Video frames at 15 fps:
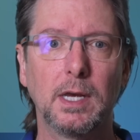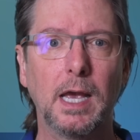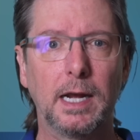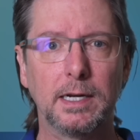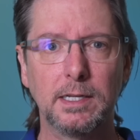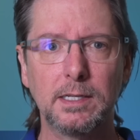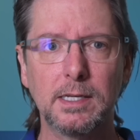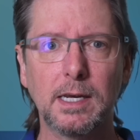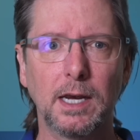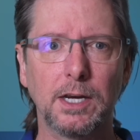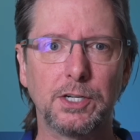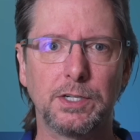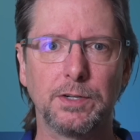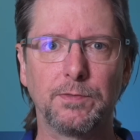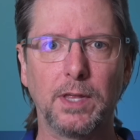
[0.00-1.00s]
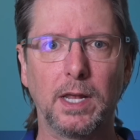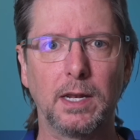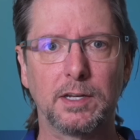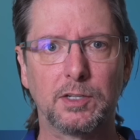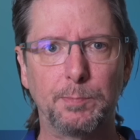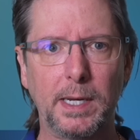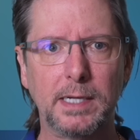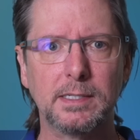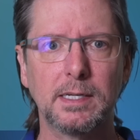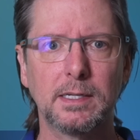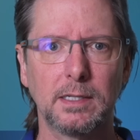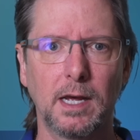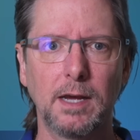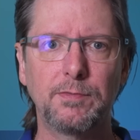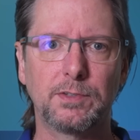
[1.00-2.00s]
An indication of their expected
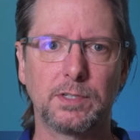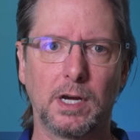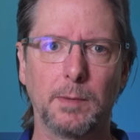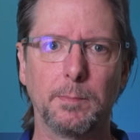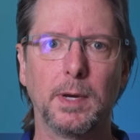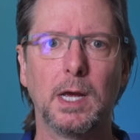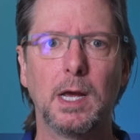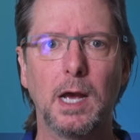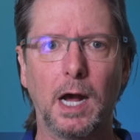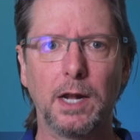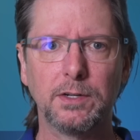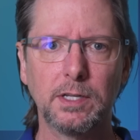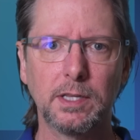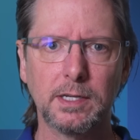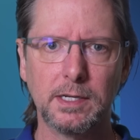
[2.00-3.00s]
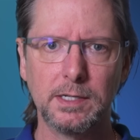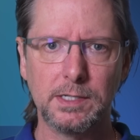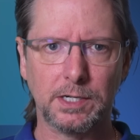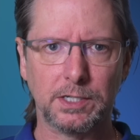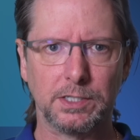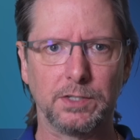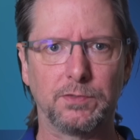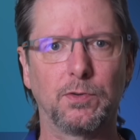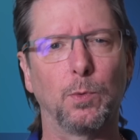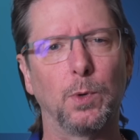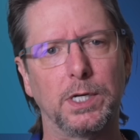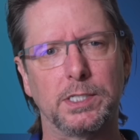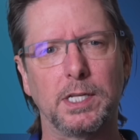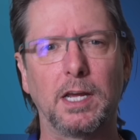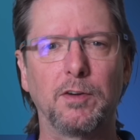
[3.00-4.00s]
lifetime under the conditions for
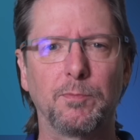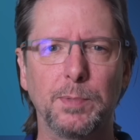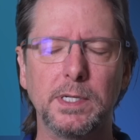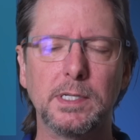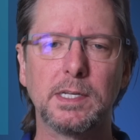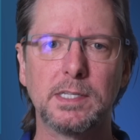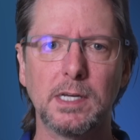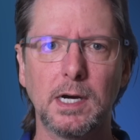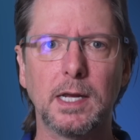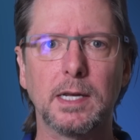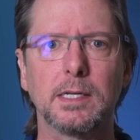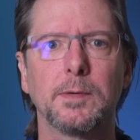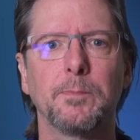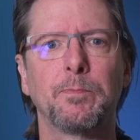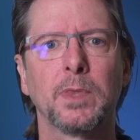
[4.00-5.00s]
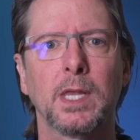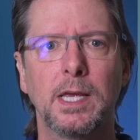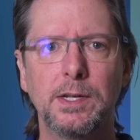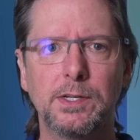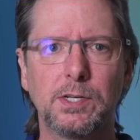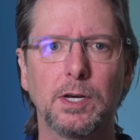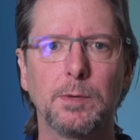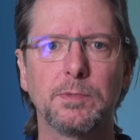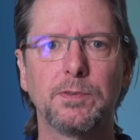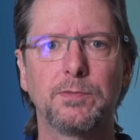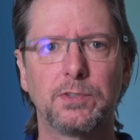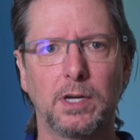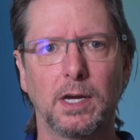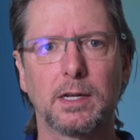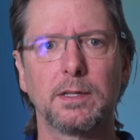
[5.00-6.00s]
which they have been designed in terms of
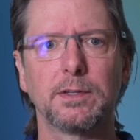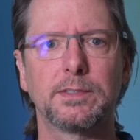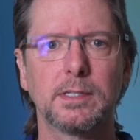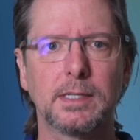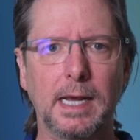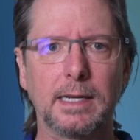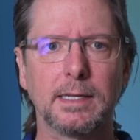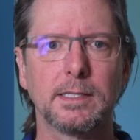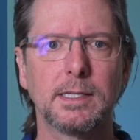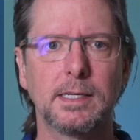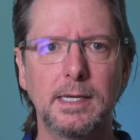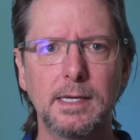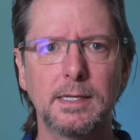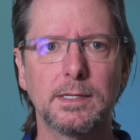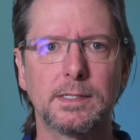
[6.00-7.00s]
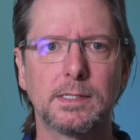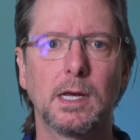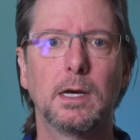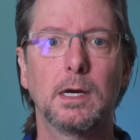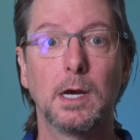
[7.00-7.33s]
cycles and calendar years.